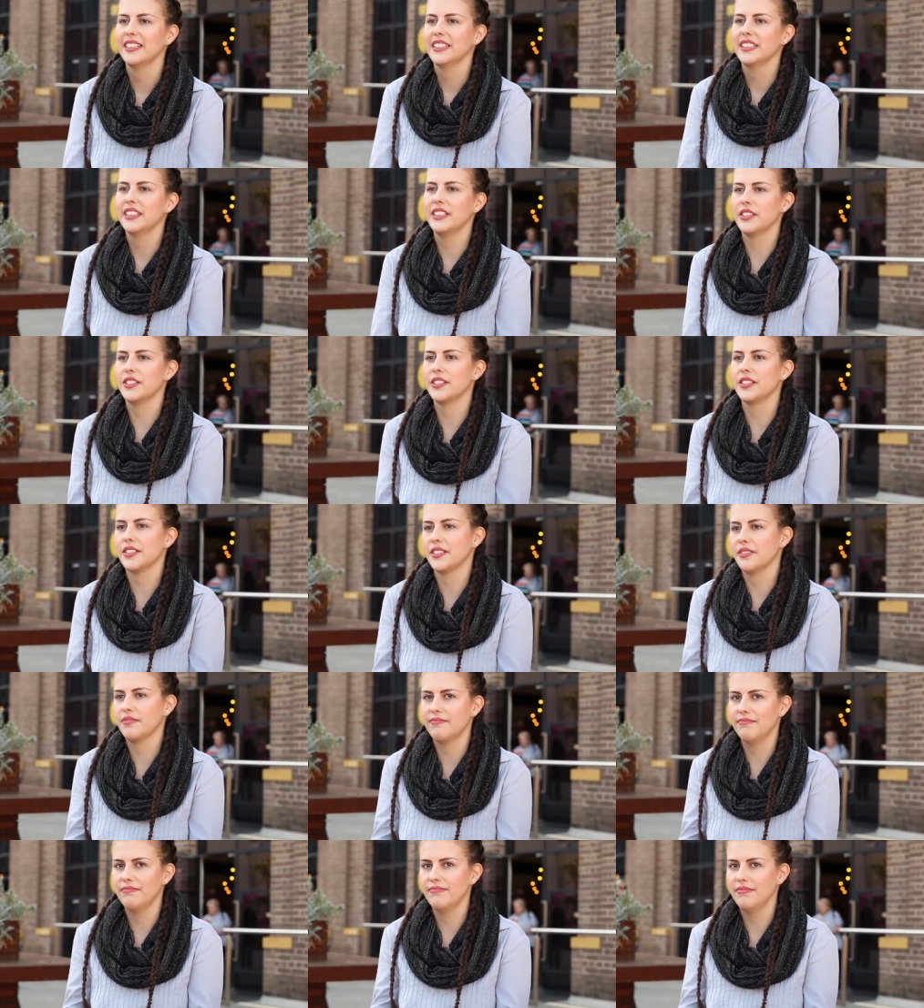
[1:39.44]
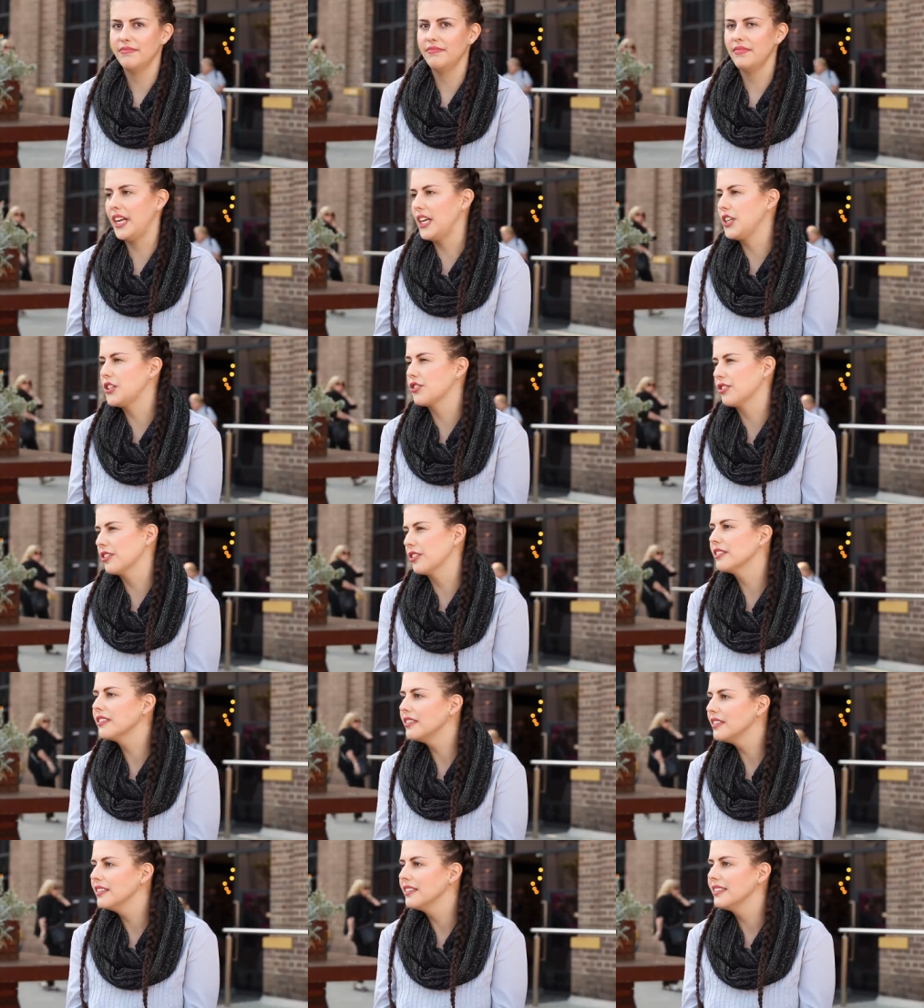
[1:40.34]
This nature
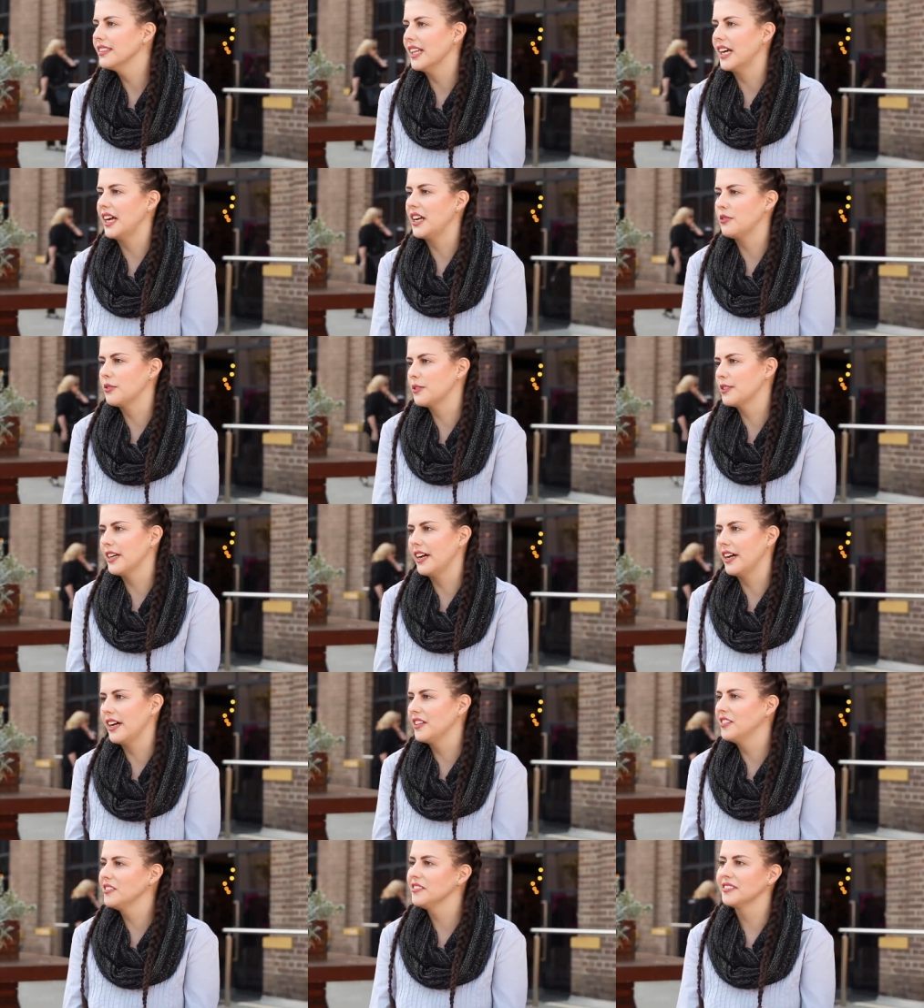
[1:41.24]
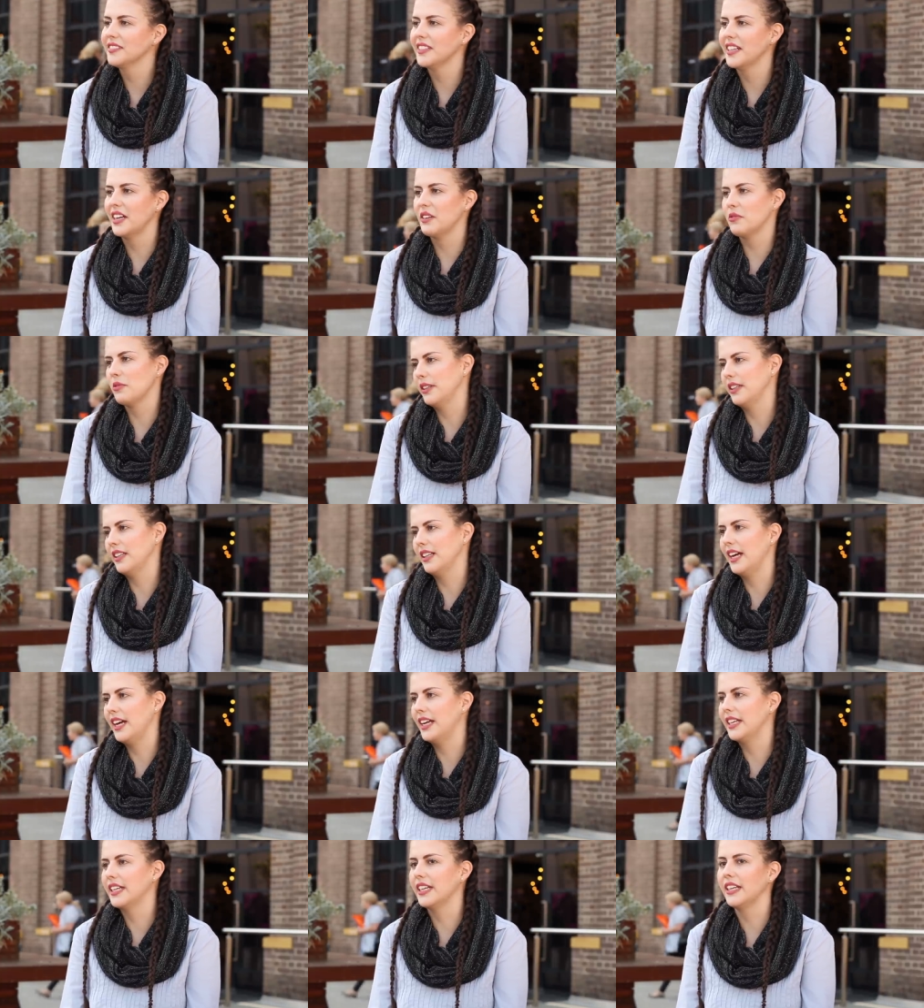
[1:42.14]
lifestyle, I really
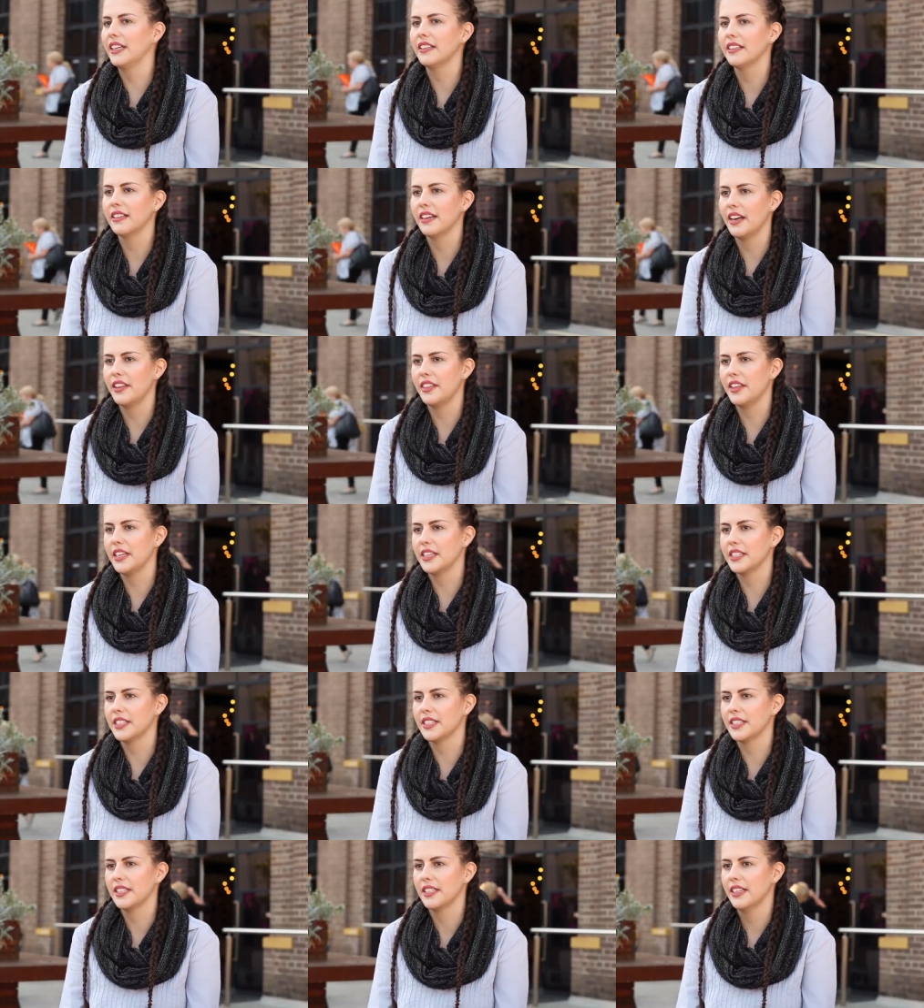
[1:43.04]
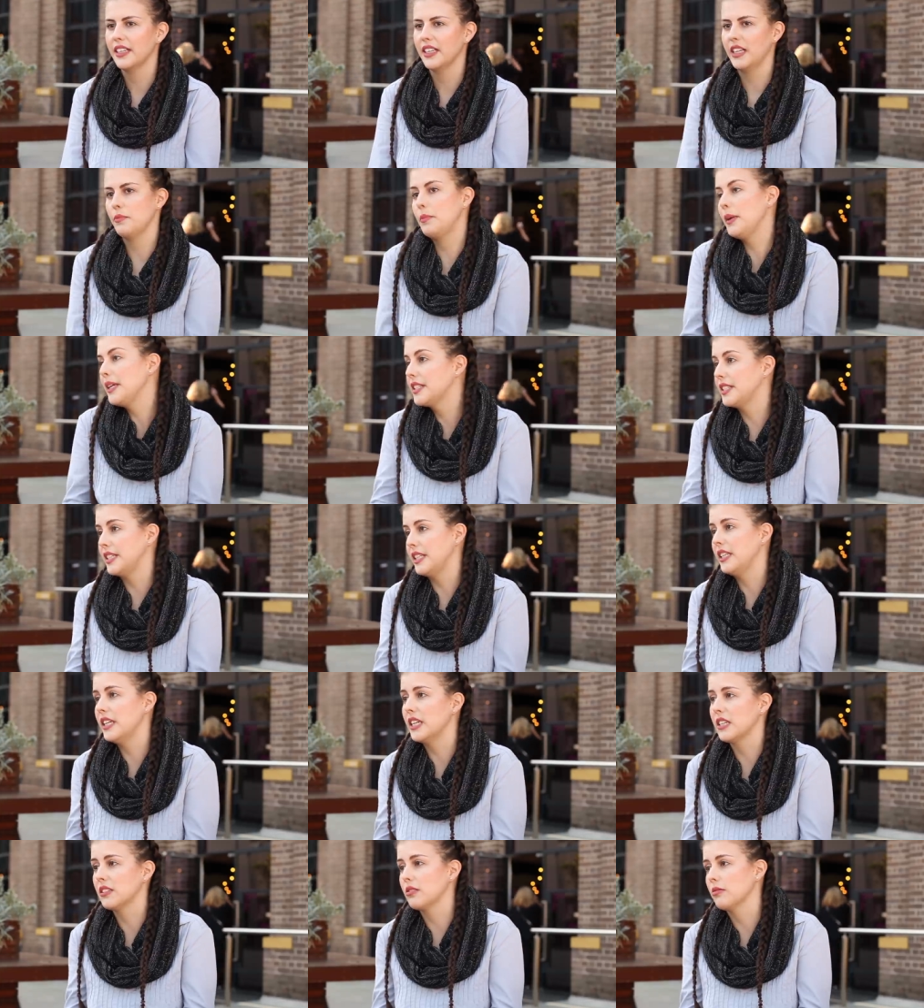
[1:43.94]
like it. I think a big
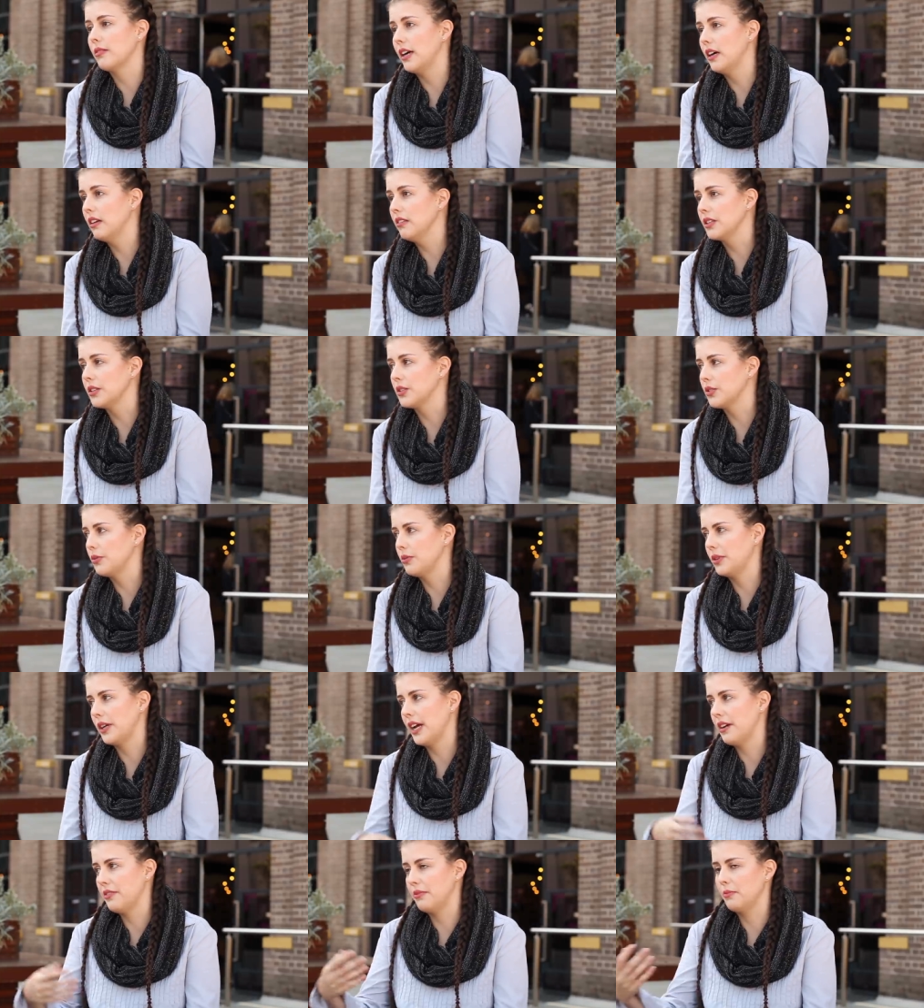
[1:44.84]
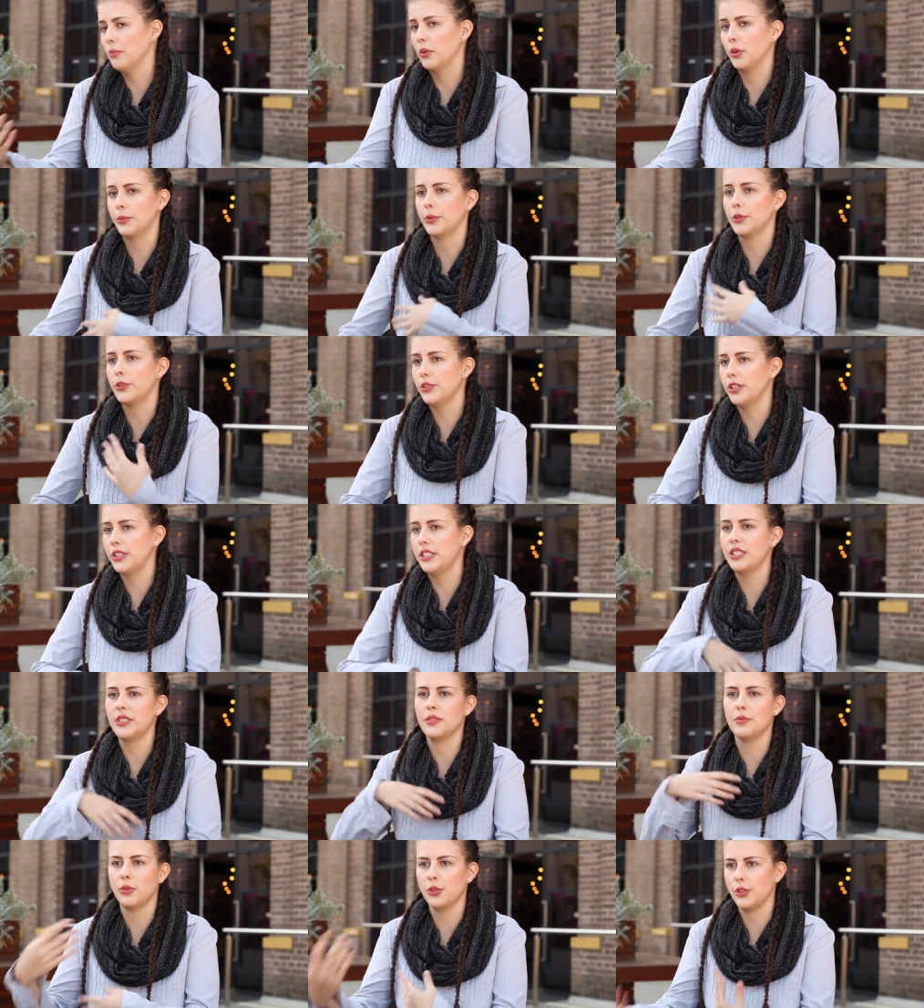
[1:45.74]
city as well, and so we have more
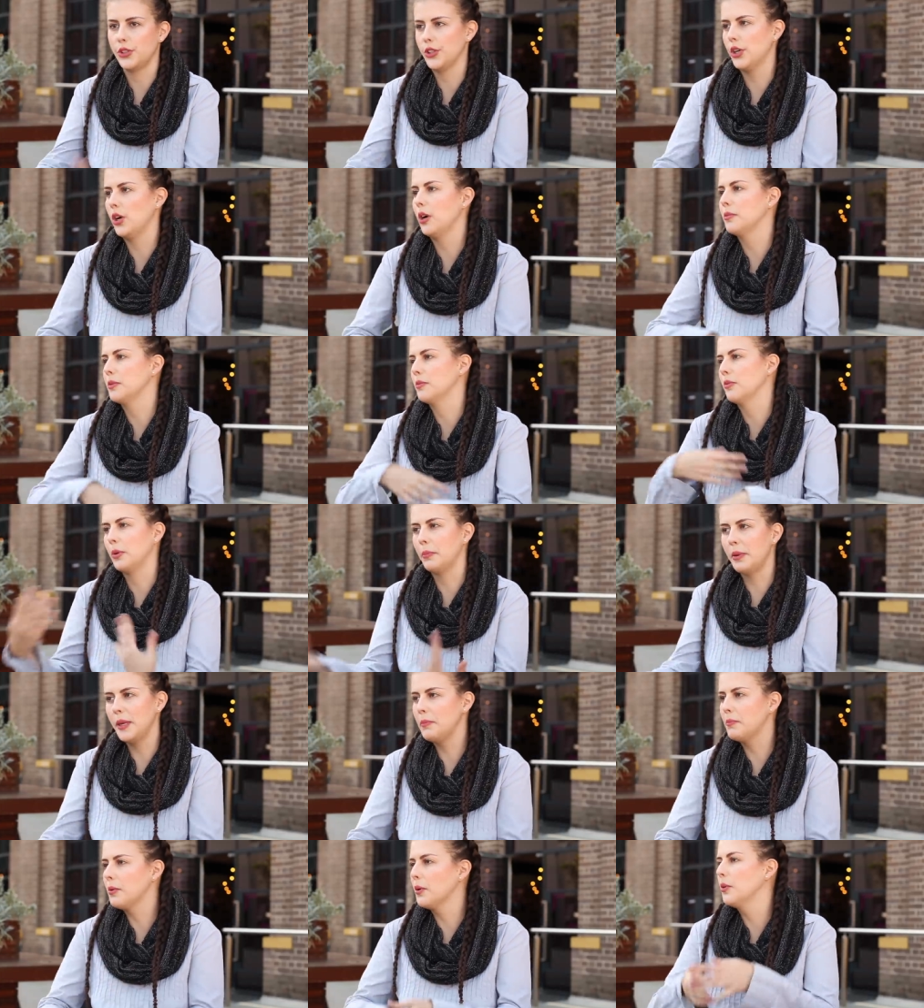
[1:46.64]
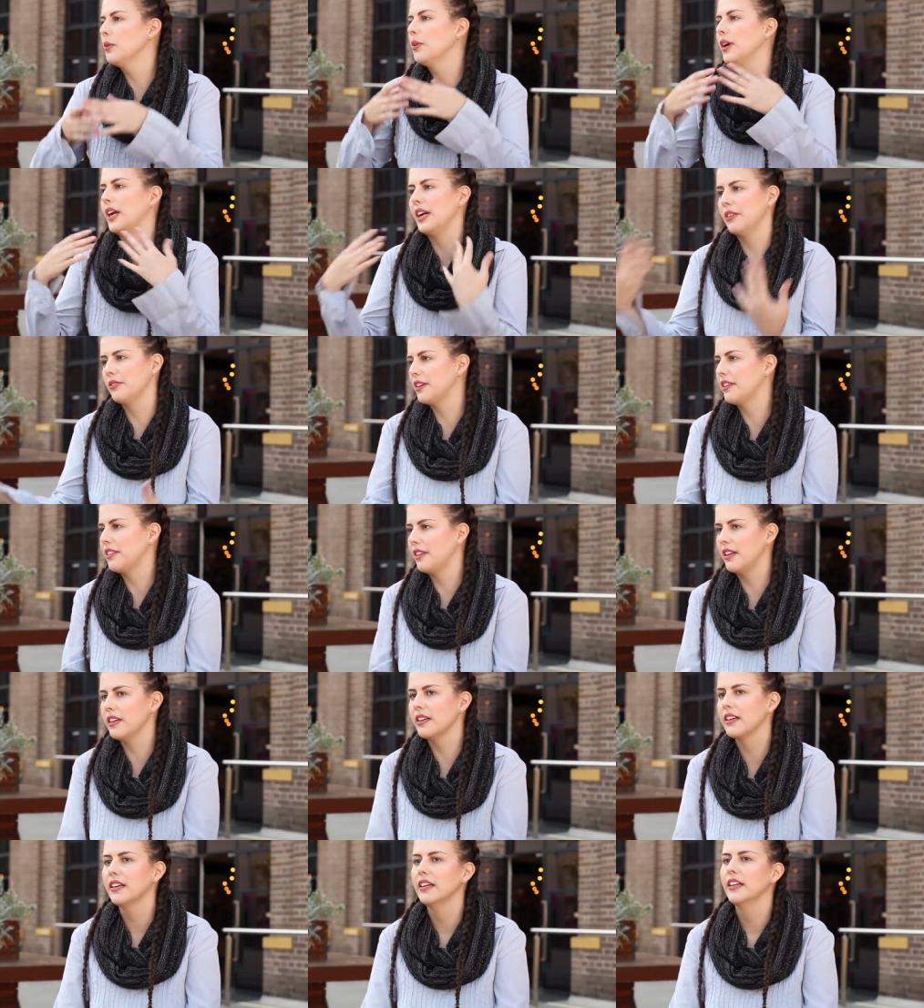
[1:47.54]
opportunities, more jobs, more people,
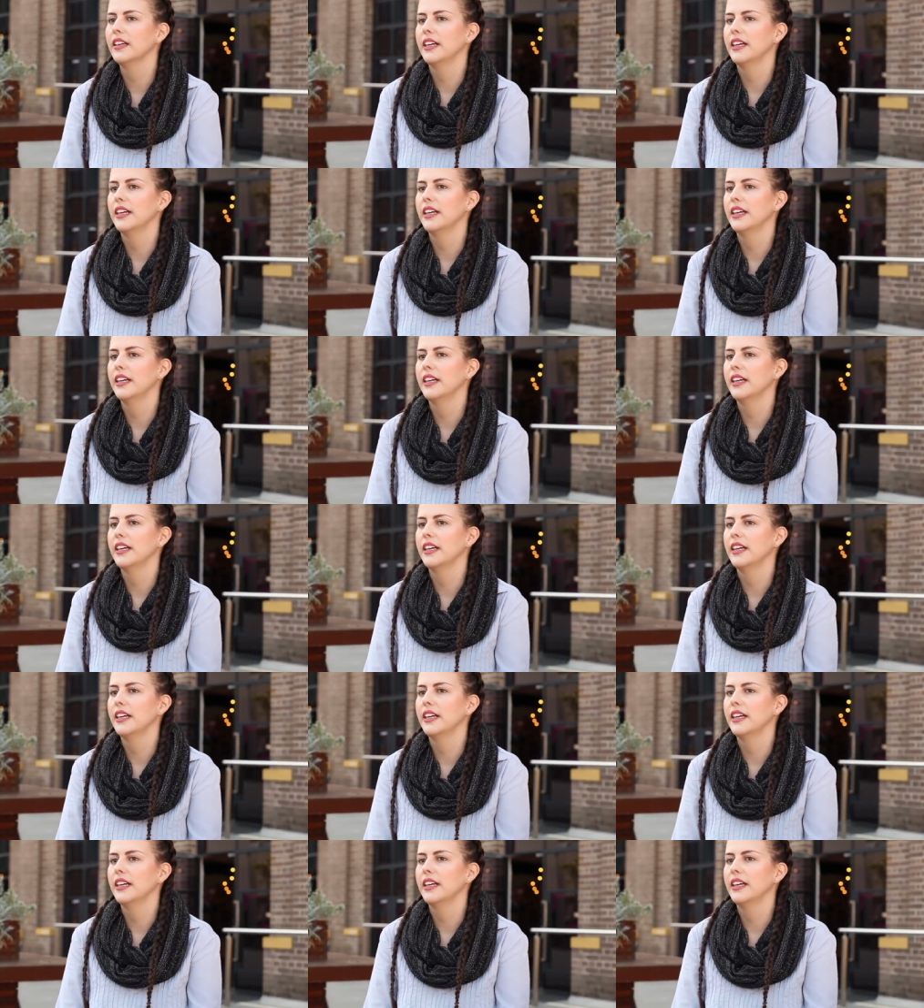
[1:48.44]
everything.